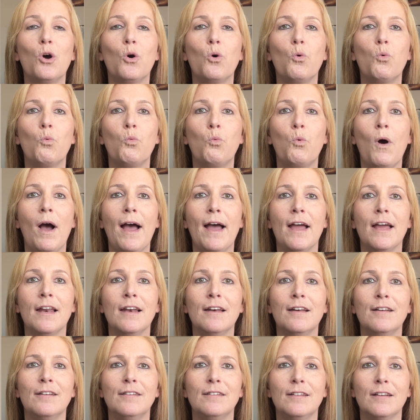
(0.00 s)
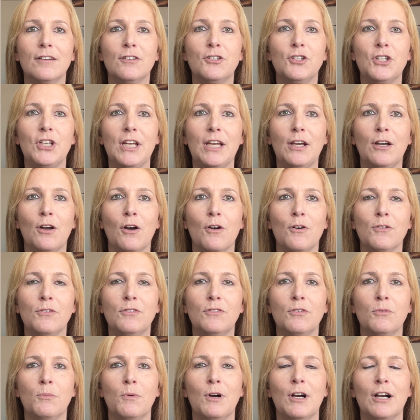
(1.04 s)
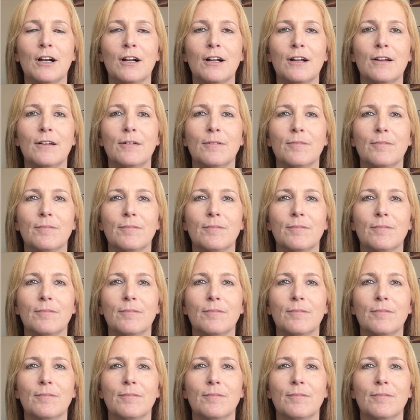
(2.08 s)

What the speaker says: When does she go to work?